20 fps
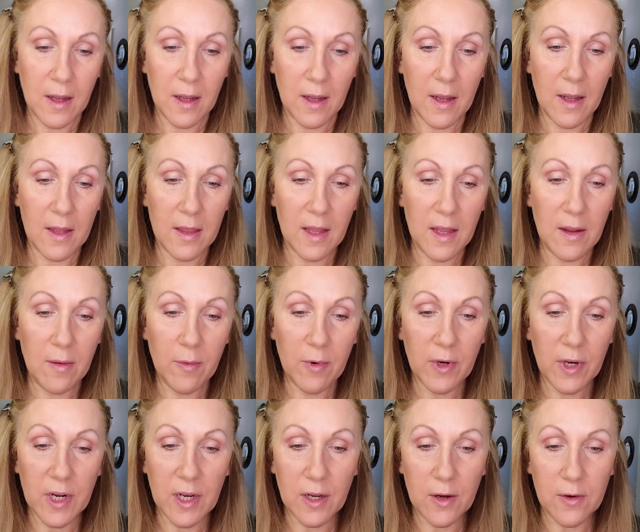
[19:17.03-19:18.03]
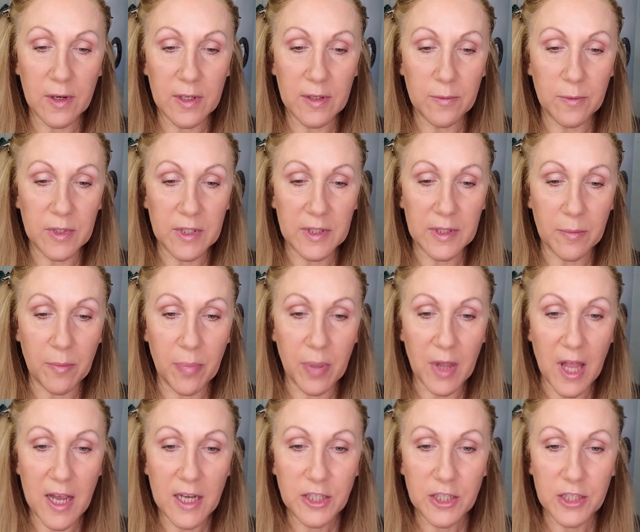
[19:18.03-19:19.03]
And then we're going to go in with some
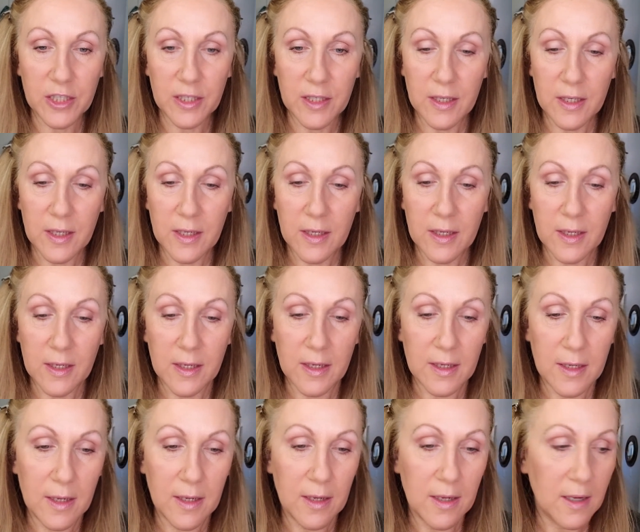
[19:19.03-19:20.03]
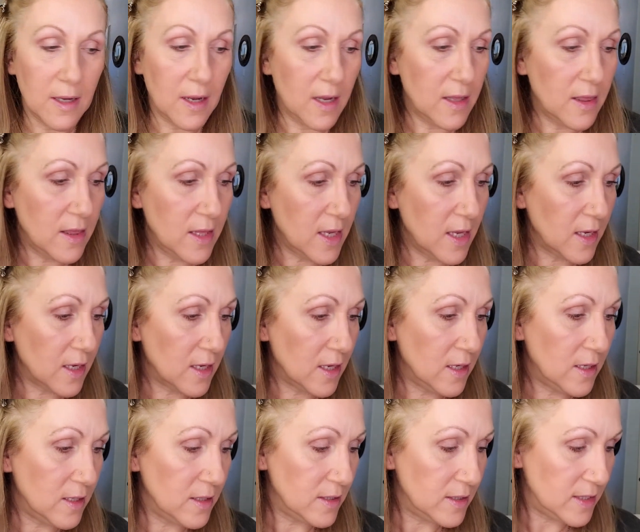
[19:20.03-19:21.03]
blush. I think
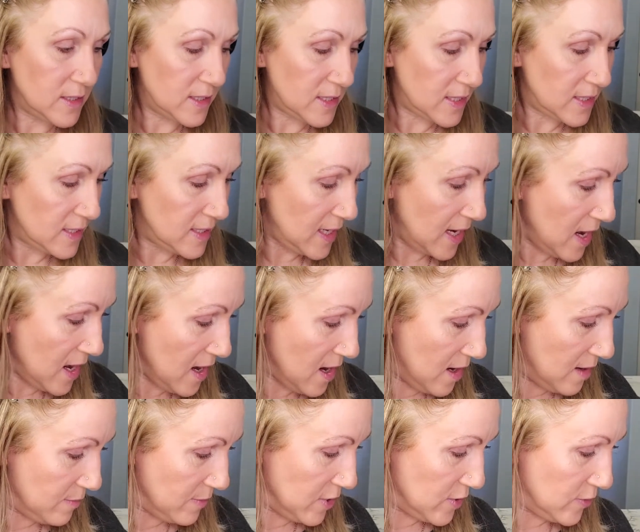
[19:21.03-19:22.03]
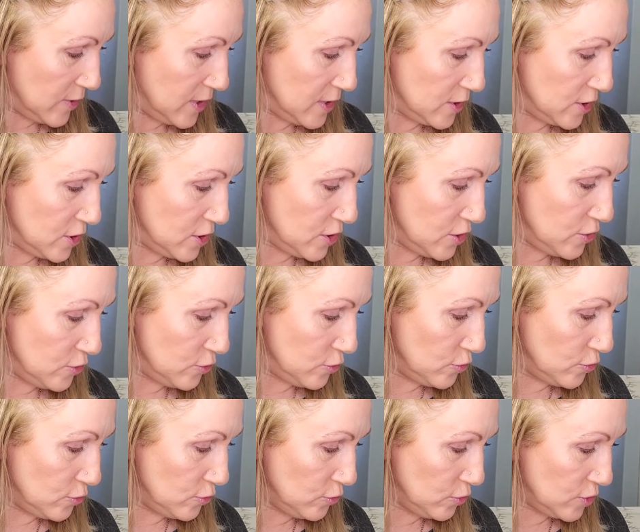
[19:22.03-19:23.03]
today I'm going to
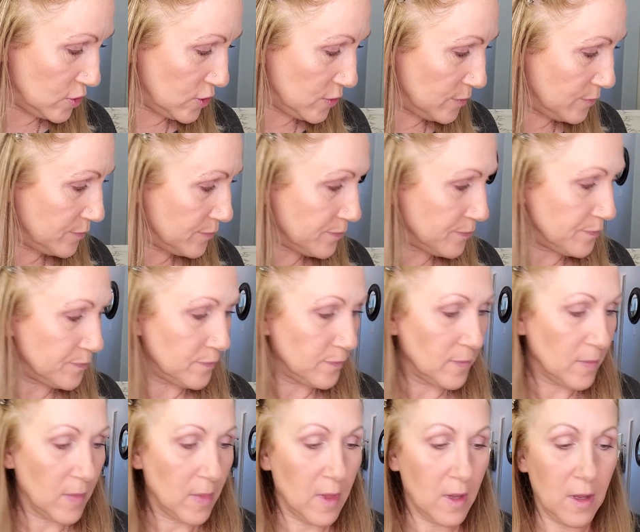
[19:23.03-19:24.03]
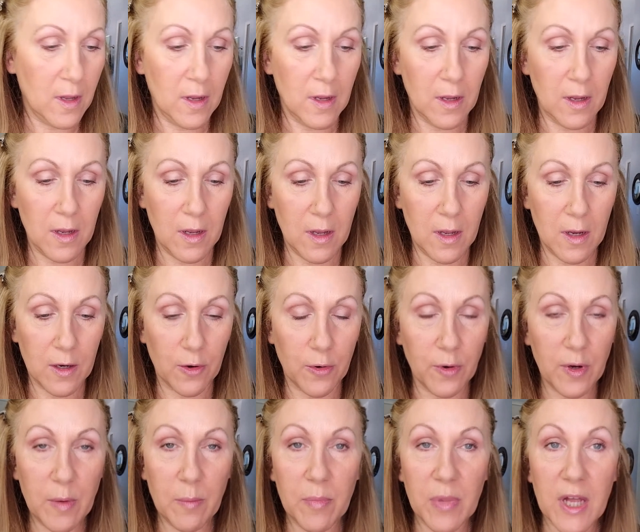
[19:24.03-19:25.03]
use a
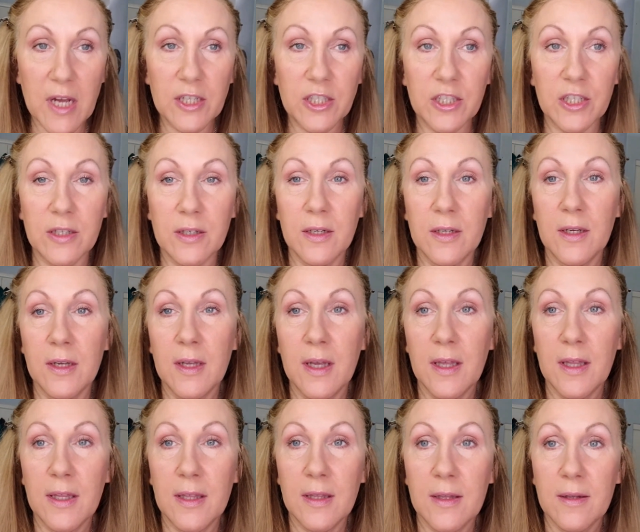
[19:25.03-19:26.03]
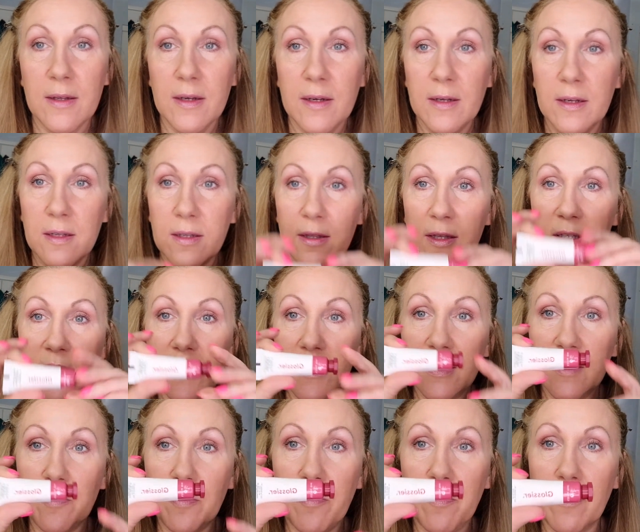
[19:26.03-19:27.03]
cream blush. This
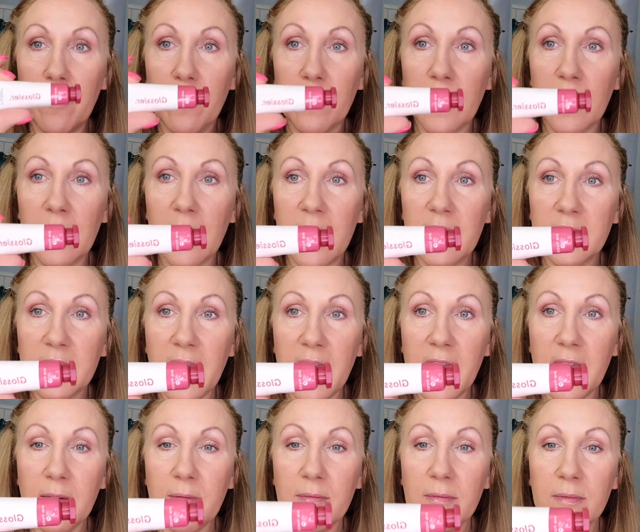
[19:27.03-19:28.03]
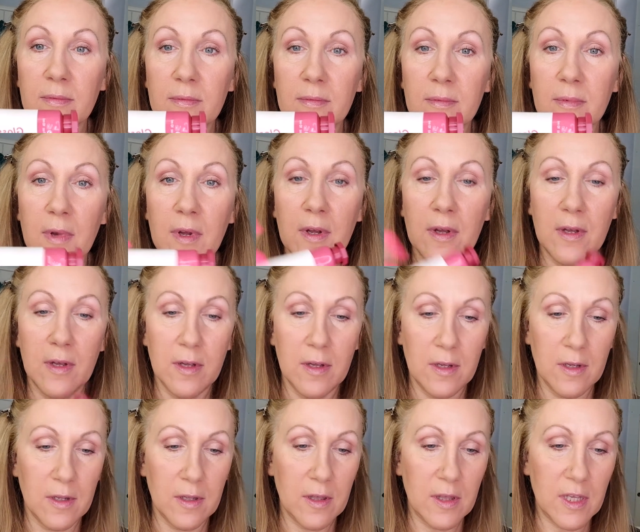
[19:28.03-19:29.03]
is Glossier.
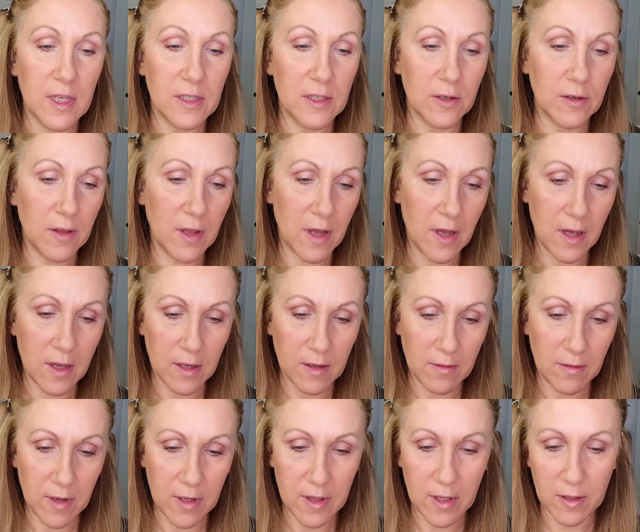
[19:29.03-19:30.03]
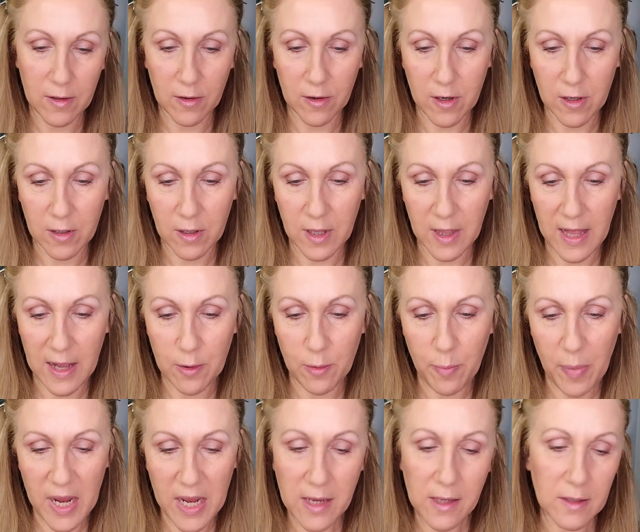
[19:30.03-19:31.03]
These are I think they're called Cloud
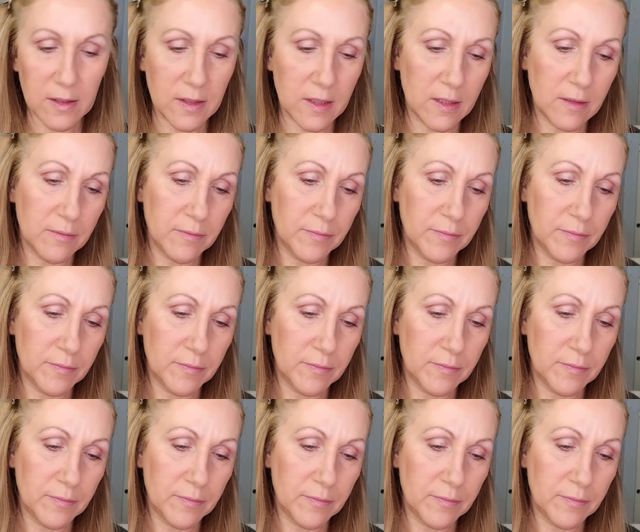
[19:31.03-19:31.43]
Paints.